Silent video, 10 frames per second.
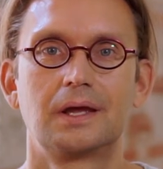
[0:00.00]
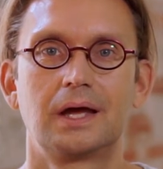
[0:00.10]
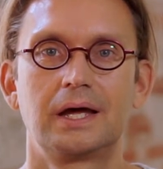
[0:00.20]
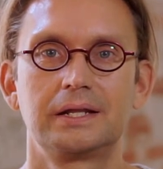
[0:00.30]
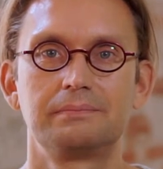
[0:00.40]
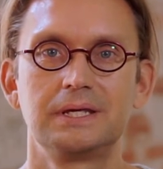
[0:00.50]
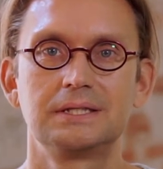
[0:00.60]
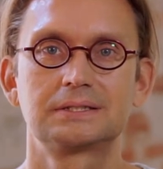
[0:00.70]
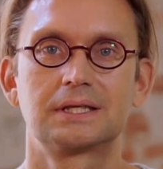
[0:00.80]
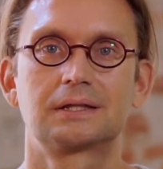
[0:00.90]
And it
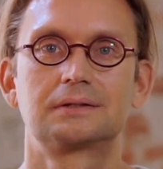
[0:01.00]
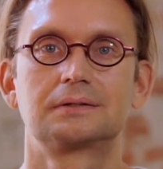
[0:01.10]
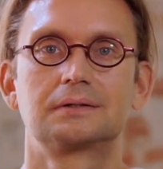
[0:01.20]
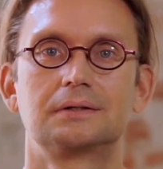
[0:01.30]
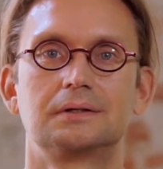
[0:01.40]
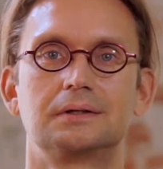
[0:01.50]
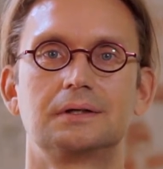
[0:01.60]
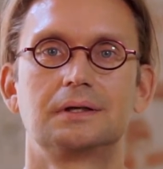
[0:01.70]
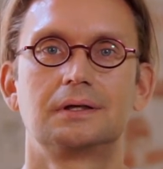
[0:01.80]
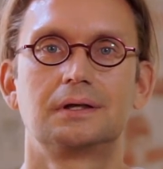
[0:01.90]
means that
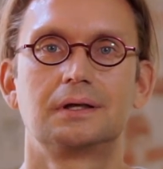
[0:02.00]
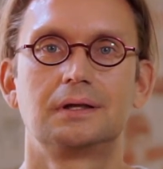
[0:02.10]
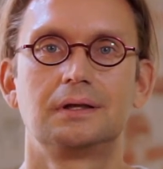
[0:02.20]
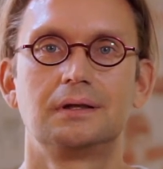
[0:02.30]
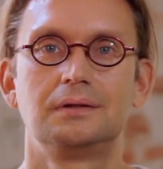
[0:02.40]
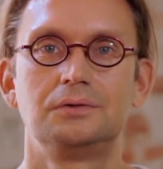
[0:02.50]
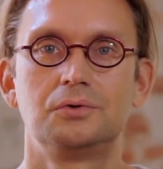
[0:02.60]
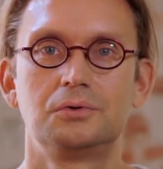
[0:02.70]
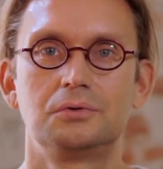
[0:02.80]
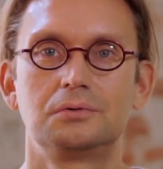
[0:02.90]

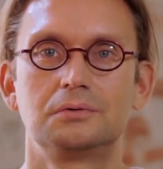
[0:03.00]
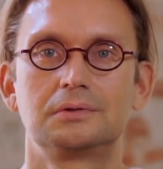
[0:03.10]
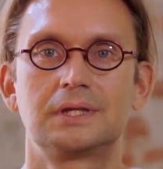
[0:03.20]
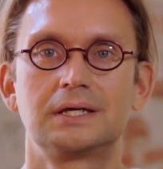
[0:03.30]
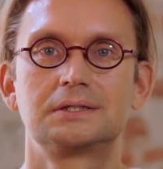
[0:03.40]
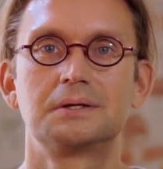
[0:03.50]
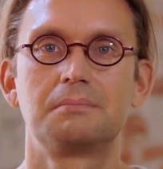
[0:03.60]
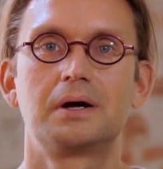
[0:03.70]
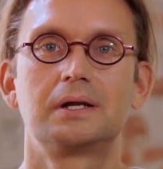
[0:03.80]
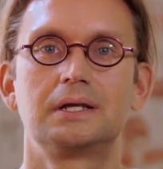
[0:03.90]
you take the
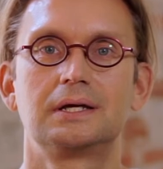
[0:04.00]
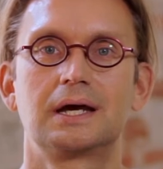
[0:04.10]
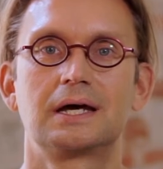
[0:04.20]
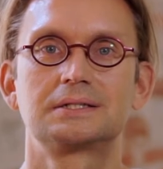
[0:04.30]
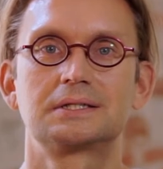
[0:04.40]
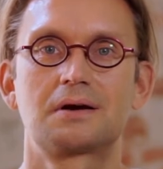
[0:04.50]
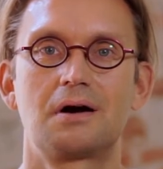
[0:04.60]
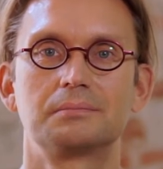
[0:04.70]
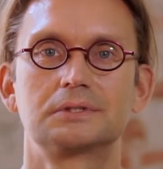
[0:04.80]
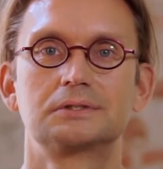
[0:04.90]
money as it
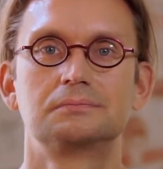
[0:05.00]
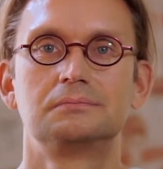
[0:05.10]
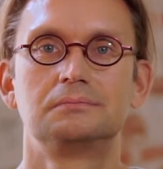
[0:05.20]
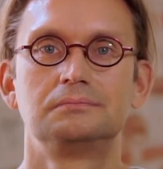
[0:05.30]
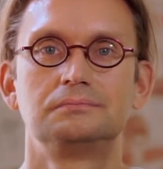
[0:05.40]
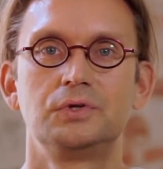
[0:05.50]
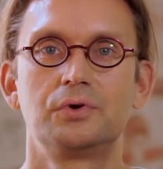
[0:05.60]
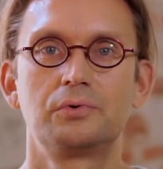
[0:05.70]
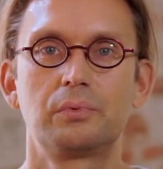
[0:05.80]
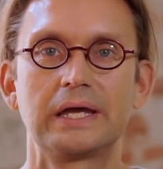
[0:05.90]
comes. You
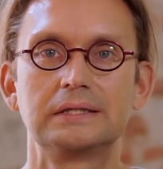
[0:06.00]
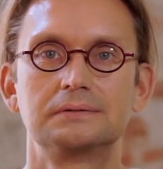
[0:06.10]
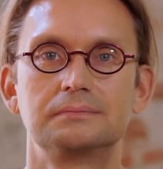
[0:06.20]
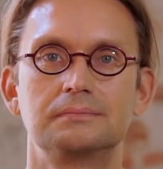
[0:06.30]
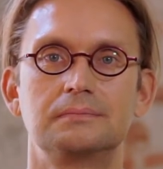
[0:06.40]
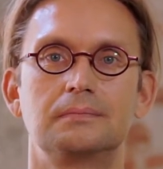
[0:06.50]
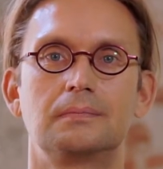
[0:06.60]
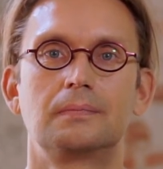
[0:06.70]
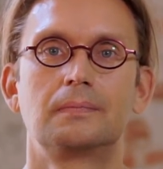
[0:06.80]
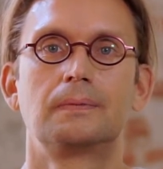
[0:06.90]
don't wait.
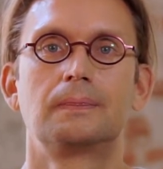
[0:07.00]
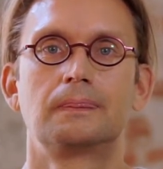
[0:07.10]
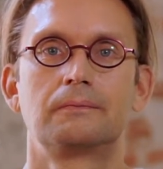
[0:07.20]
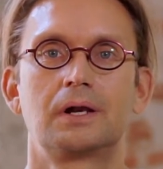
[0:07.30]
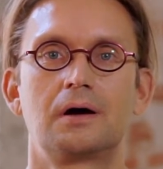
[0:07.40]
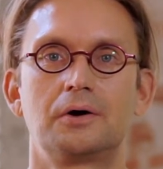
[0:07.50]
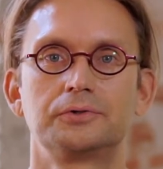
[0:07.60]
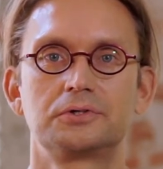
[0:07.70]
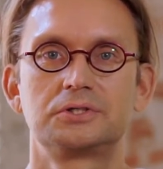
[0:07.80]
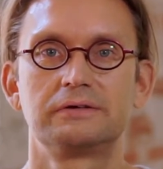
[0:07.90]
Well, how
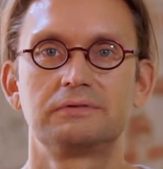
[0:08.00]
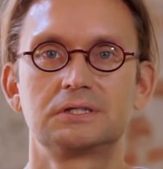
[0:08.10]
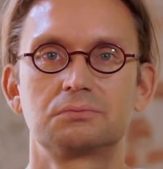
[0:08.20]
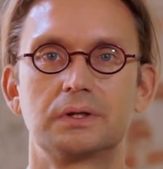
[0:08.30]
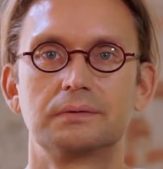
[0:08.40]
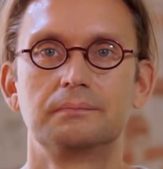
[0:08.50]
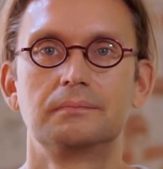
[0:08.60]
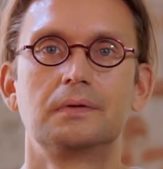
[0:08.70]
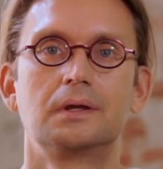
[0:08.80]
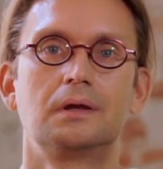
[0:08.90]
to achieve this one?
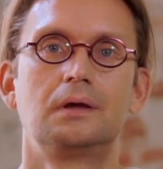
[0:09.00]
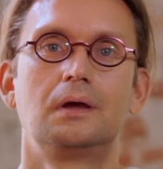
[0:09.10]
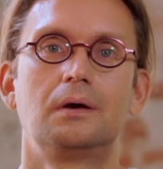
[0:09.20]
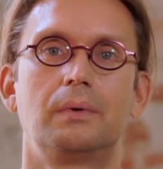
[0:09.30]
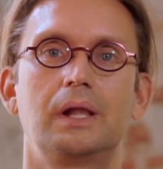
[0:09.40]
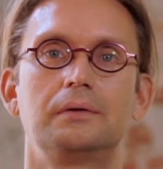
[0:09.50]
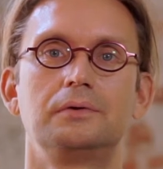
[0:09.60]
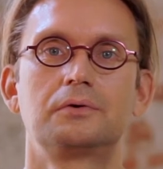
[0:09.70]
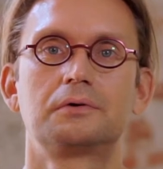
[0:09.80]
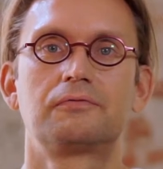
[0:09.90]
Well,
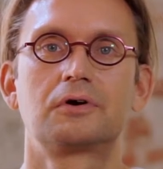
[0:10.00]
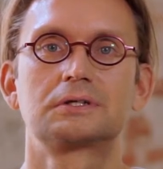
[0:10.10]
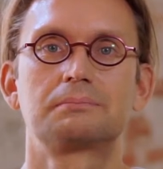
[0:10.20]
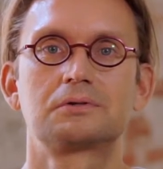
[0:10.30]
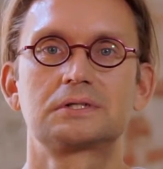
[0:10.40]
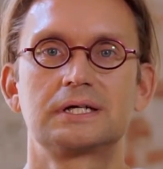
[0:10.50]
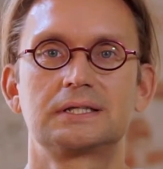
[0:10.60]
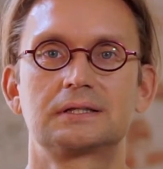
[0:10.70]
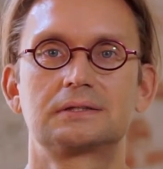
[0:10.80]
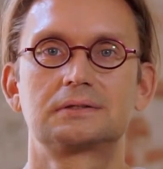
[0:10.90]
you could, for example, say
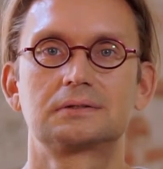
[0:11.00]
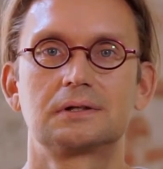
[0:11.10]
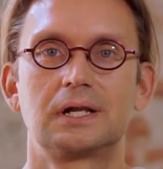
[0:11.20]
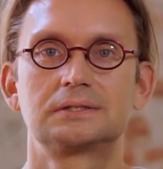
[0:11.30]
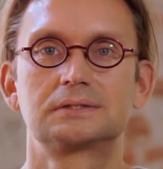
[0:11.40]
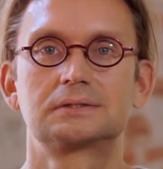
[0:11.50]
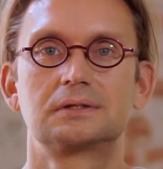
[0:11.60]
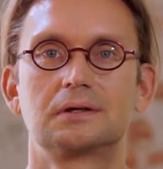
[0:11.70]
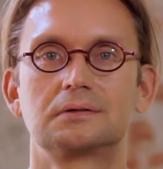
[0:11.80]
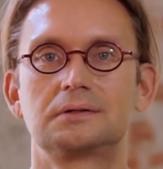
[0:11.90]
that, let's
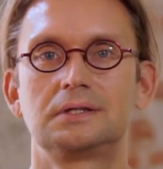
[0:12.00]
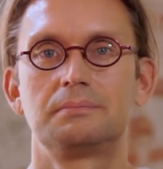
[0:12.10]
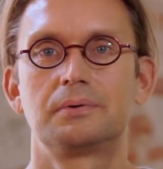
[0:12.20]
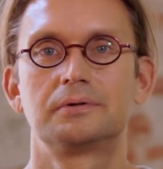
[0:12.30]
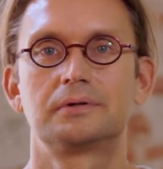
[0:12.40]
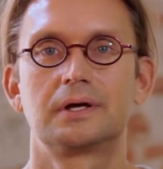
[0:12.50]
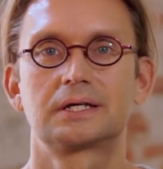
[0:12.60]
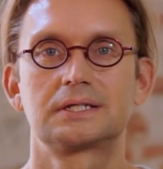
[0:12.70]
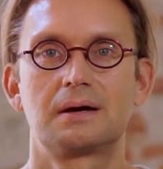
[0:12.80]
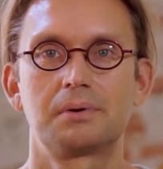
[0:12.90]
keep on the
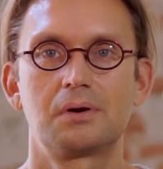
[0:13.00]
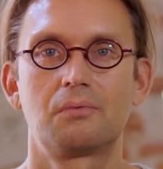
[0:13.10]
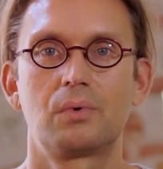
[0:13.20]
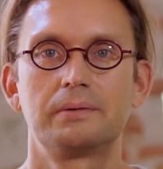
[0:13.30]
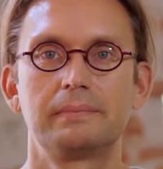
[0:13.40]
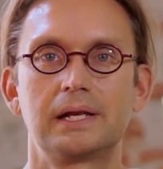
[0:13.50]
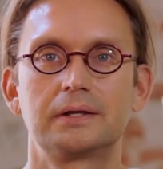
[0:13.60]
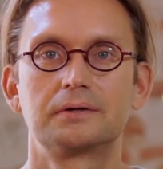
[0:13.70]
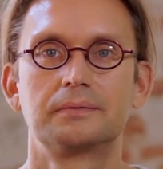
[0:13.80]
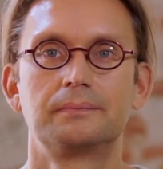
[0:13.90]
example of 1 million,